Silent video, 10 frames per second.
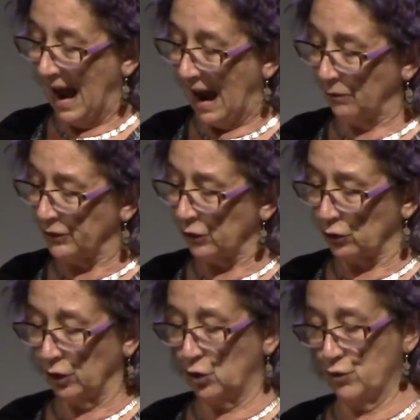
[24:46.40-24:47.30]

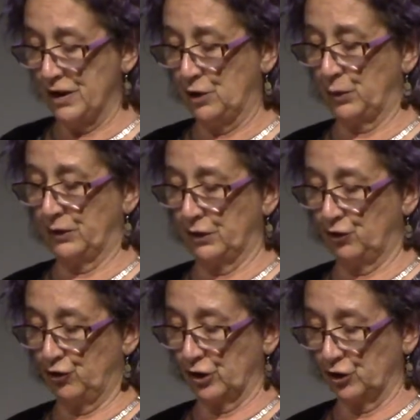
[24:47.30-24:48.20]
Aristotle agreed with this
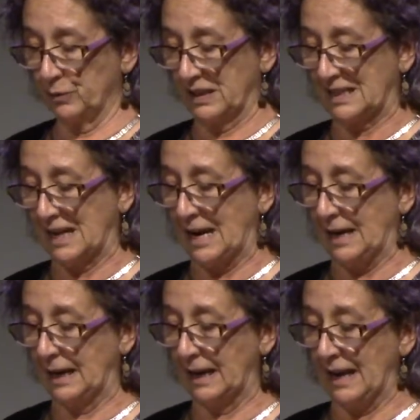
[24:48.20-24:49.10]
judgment,
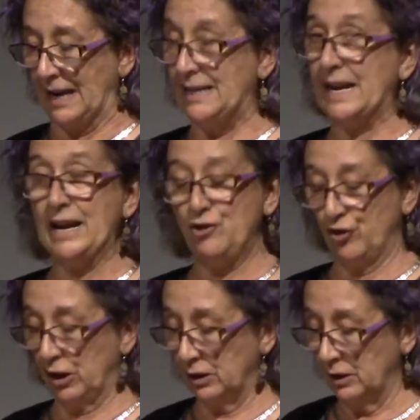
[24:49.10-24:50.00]
saying, In
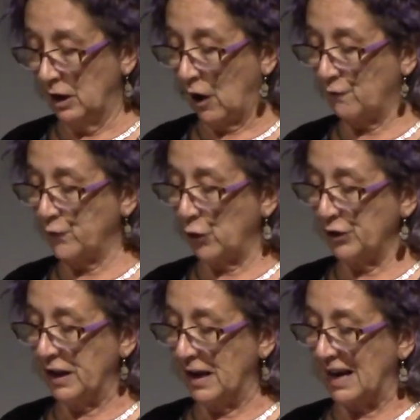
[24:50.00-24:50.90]
nature, a
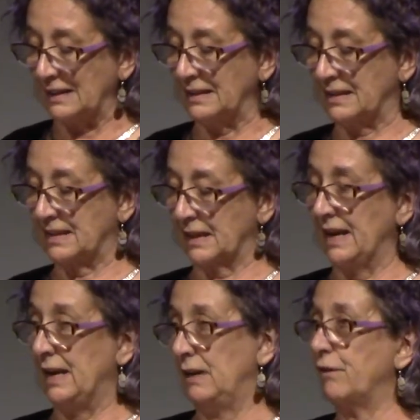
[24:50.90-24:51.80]
foreigner and a
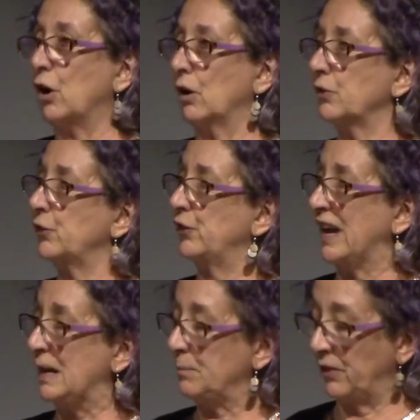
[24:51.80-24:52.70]
slave are the
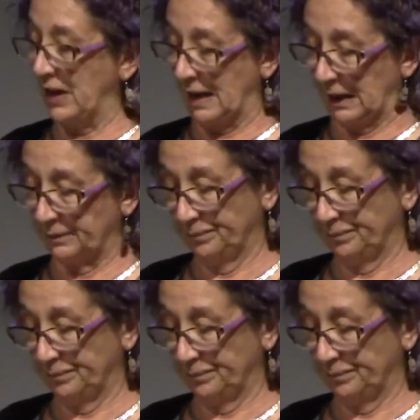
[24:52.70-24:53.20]
same thing.